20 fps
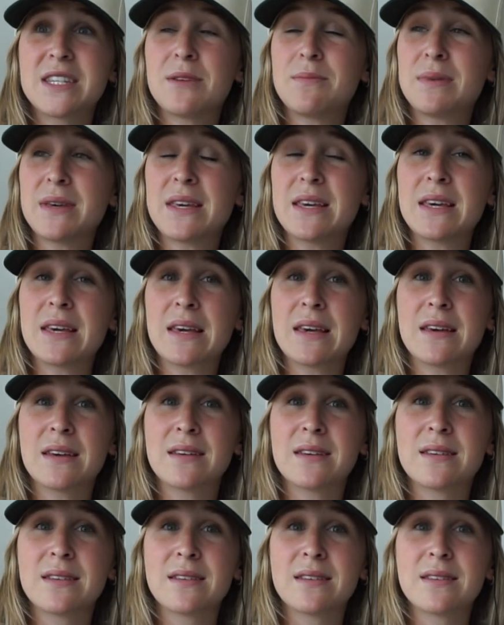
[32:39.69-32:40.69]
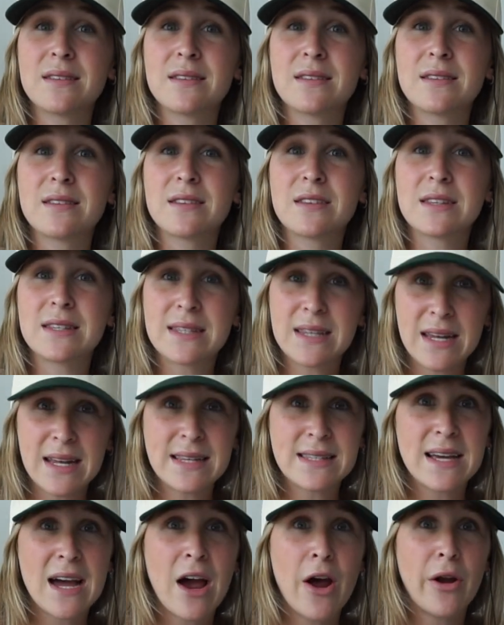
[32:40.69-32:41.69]
to be
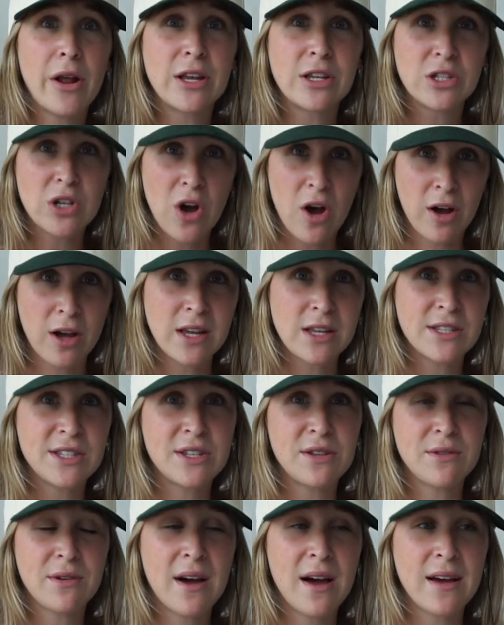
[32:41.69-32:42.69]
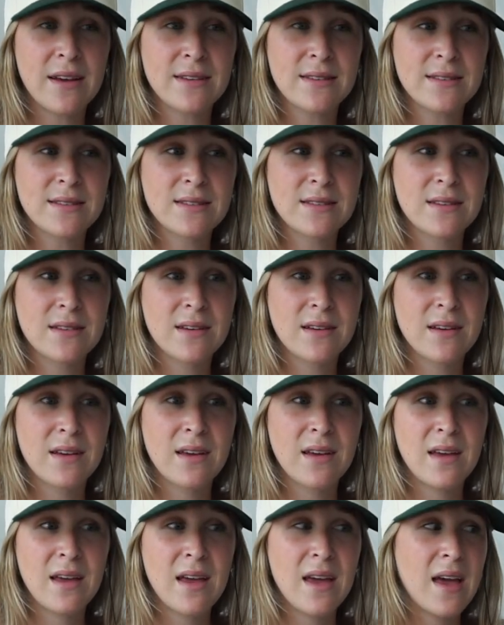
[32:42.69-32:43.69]
sitting down and talking to you guys.
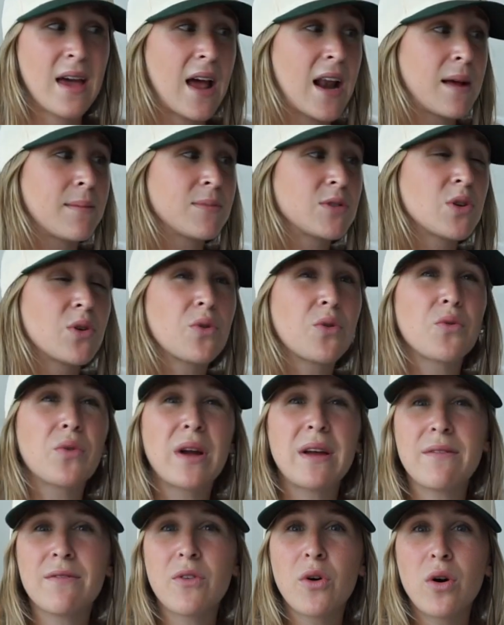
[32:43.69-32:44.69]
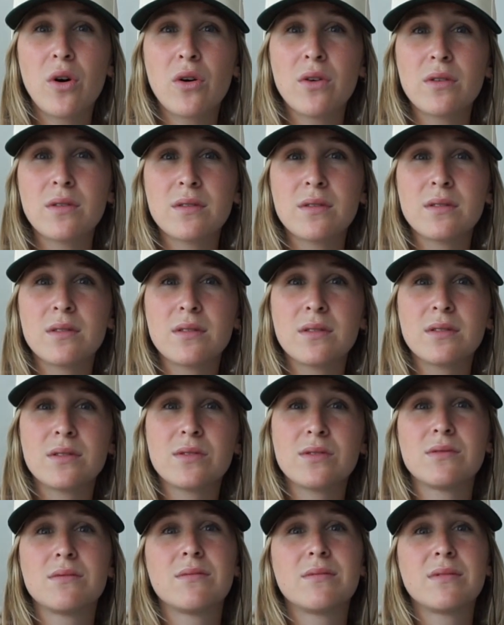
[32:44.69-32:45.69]
And I'm so grateful
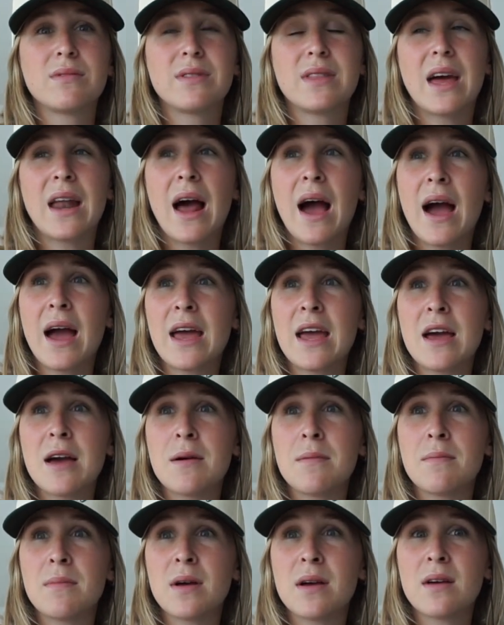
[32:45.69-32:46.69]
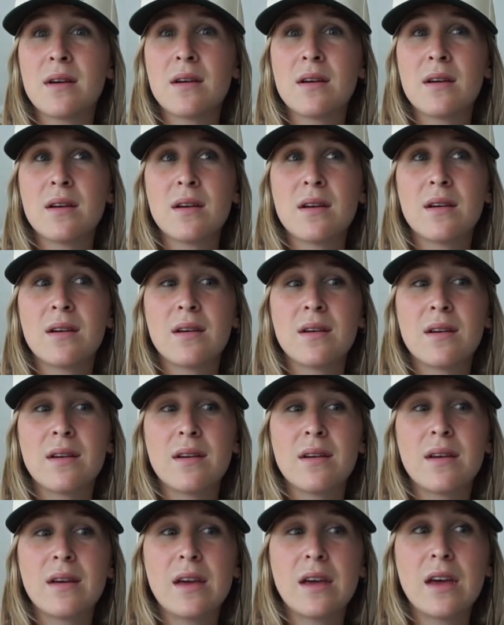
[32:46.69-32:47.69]
that I am
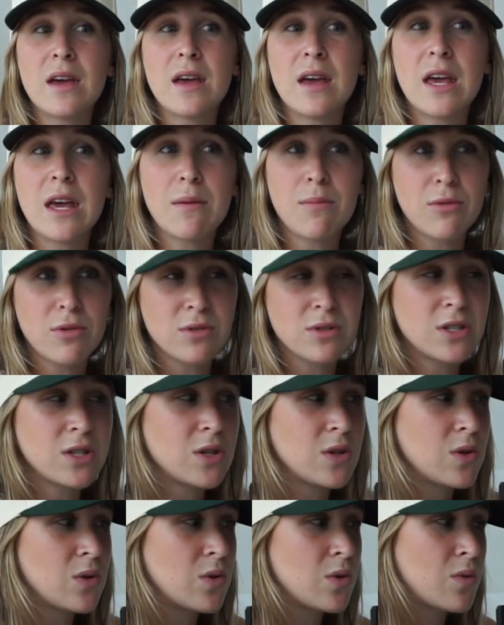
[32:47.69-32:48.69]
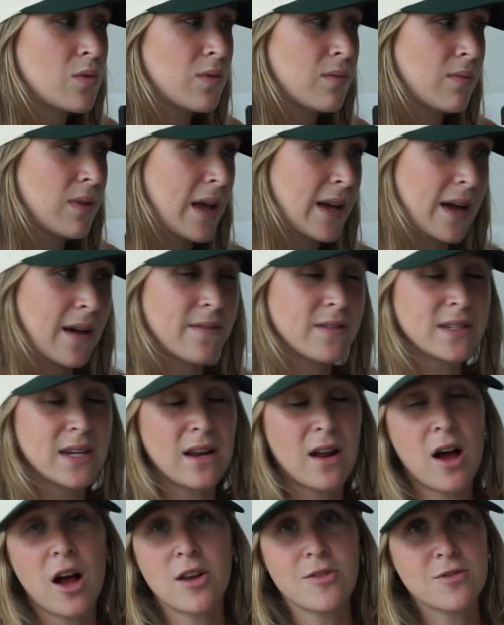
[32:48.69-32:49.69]
able to, like I've
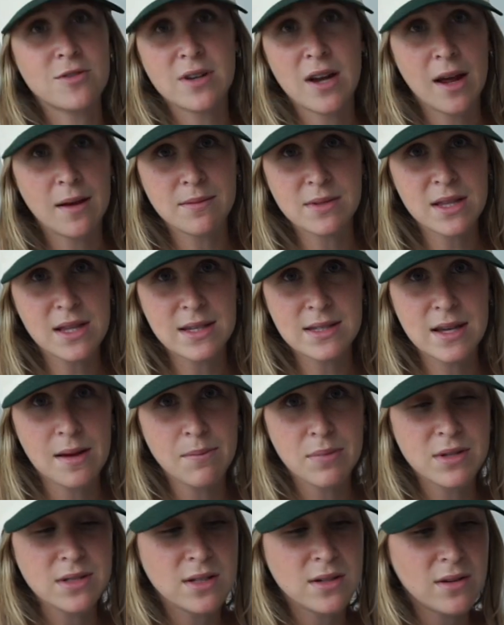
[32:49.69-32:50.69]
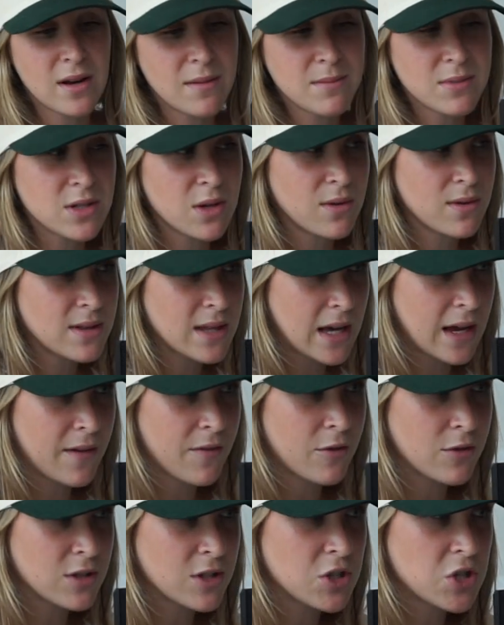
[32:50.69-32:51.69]
said 100 times in this episode, I'm so
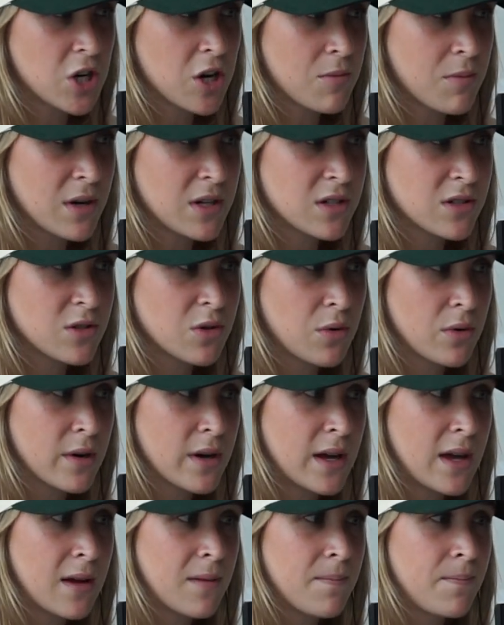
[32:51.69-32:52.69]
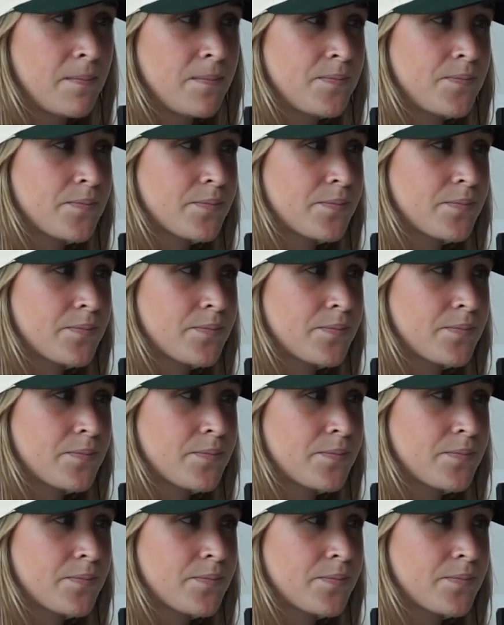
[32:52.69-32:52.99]
thankful to share my story.